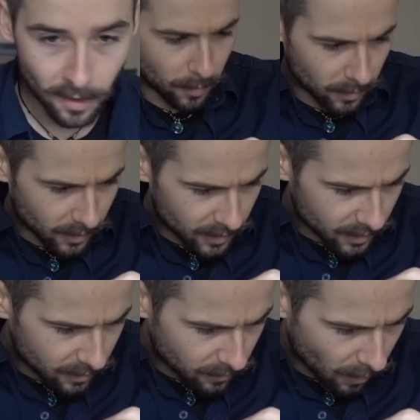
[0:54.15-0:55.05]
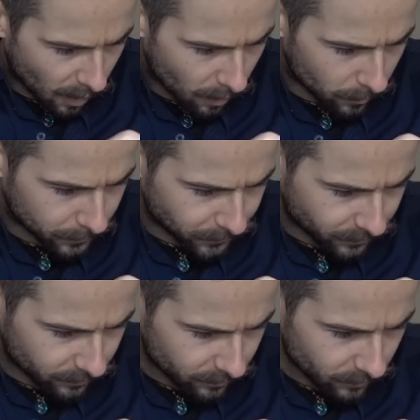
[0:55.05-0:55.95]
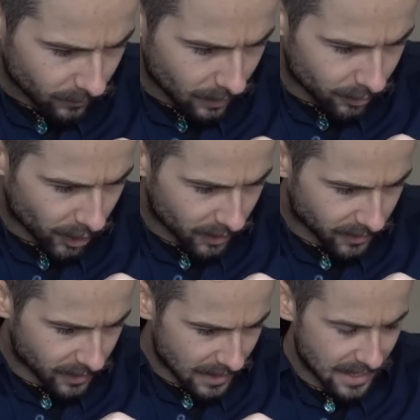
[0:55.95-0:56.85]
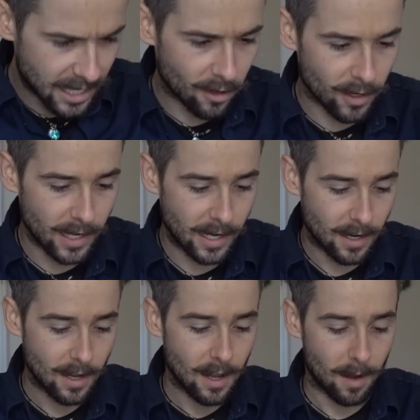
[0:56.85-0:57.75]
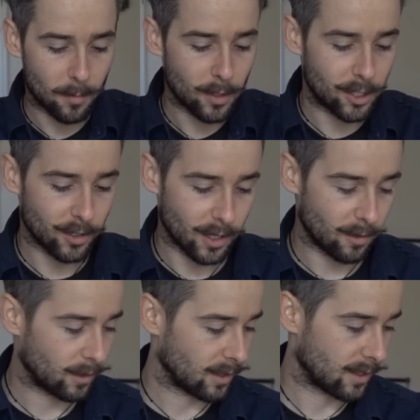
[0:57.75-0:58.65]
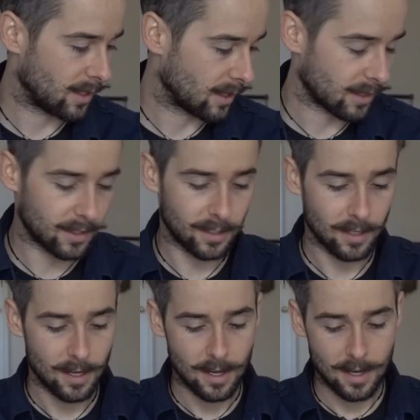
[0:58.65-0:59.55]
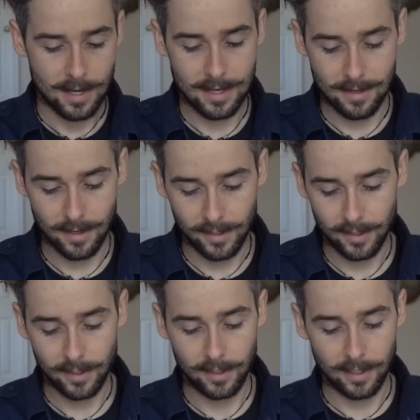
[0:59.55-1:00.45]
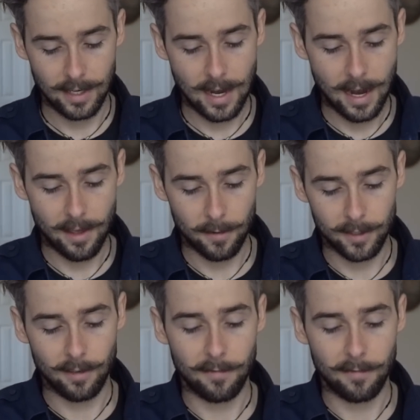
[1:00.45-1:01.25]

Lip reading: And this is from Justin Neary. I'm pretty sure I know what this is. And this is a guy that was on